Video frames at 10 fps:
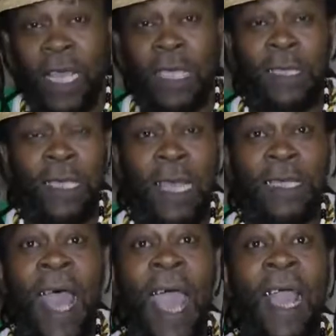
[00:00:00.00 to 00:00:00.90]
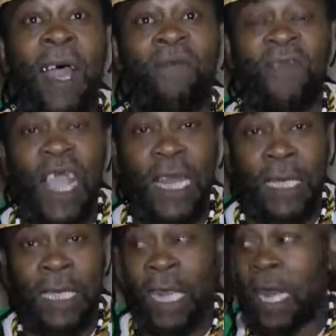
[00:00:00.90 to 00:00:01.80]
It says, I have
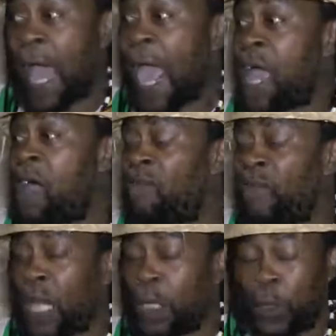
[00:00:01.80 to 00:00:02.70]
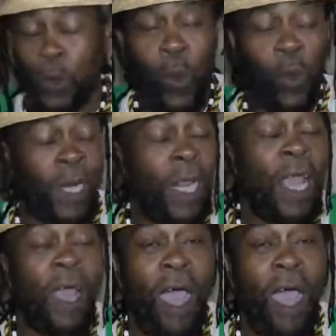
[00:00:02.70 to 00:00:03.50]
not killed, I have not stolen.